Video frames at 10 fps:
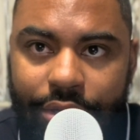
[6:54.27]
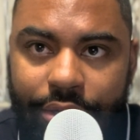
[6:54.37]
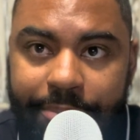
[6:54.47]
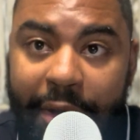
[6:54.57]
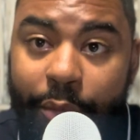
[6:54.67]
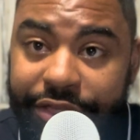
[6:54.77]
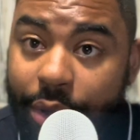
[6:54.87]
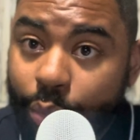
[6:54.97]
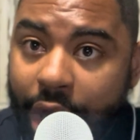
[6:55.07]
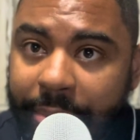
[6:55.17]
But with
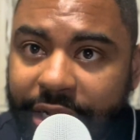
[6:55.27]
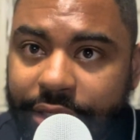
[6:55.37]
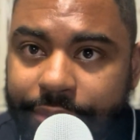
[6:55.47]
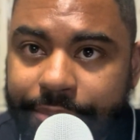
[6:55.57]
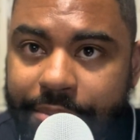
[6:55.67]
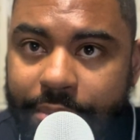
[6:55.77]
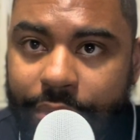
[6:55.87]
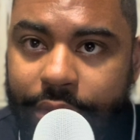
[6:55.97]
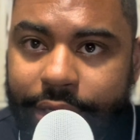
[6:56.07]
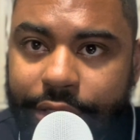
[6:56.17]
a woman,
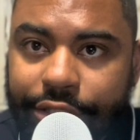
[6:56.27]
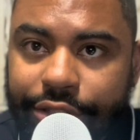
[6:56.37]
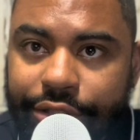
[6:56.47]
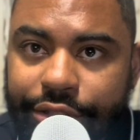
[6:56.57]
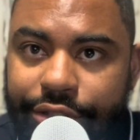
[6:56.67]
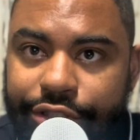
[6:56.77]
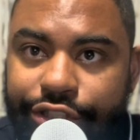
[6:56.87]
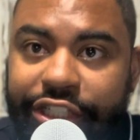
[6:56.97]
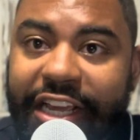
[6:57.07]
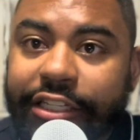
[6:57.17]

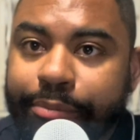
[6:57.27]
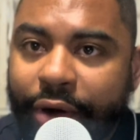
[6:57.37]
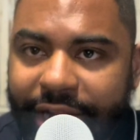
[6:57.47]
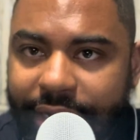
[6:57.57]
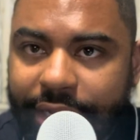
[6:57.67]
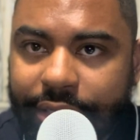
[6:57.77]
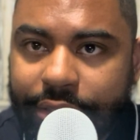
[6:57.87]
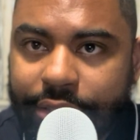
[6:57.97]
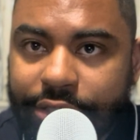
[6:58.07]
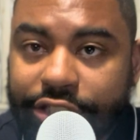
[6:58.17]
she gets pregnant.
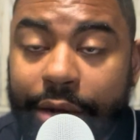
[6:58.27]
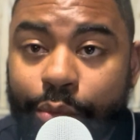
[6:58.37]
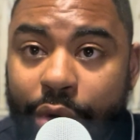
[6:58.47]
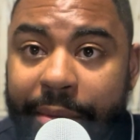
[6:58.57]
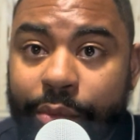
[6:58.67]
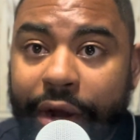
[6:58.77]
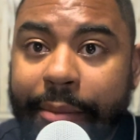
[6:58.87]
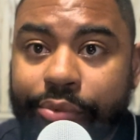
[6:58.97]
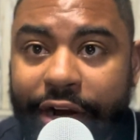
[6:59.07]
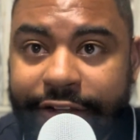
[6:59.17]
Some women want to
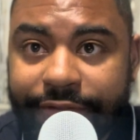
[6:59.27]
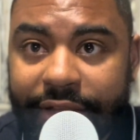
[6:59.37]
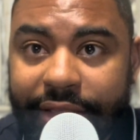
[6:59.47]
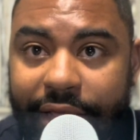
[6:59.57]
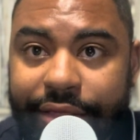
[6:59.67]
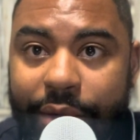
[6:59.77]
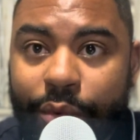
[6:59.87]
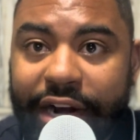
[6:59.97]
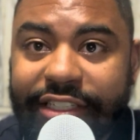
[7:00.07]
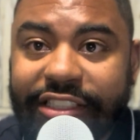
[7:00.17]
breastfeed. They
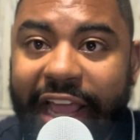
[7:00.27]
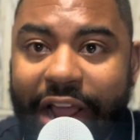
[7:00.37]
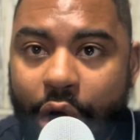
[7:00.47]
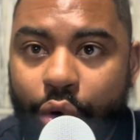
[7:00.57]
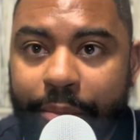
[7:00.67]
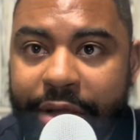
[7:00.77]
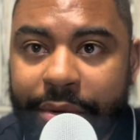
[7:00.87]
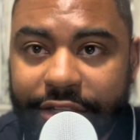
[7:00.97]
want to stay home, be with the